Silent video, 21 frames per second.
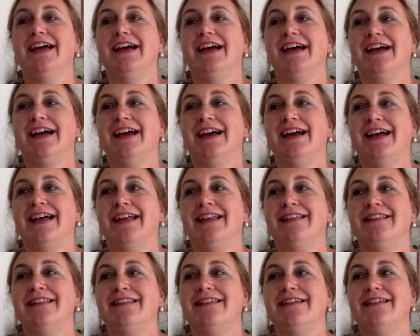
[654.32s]

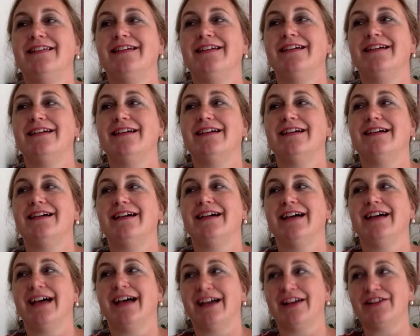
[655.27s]
And
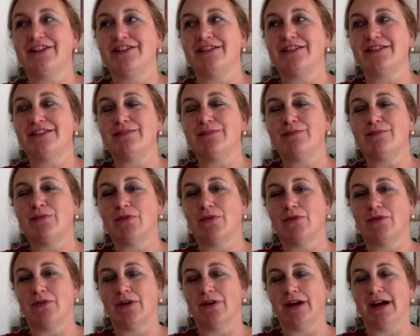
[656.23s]
actually, the
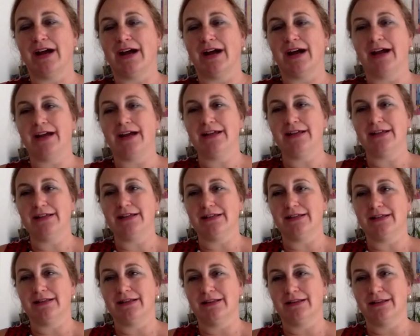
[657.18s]
more I
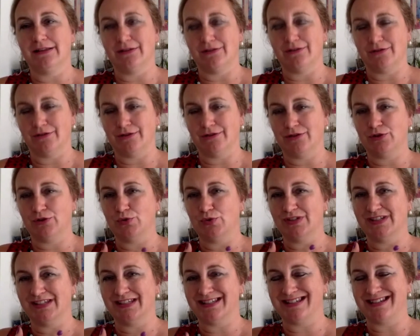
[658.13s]
learned to
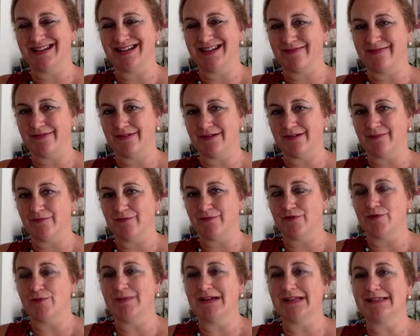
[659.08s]
stand up
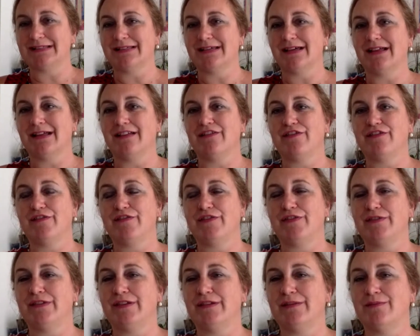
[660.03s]
for myself,
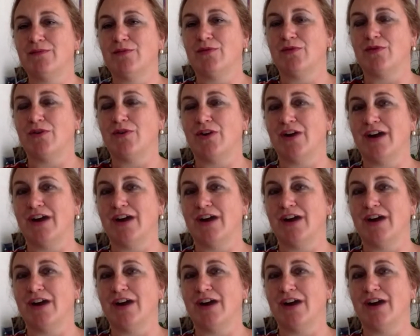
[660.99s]
the more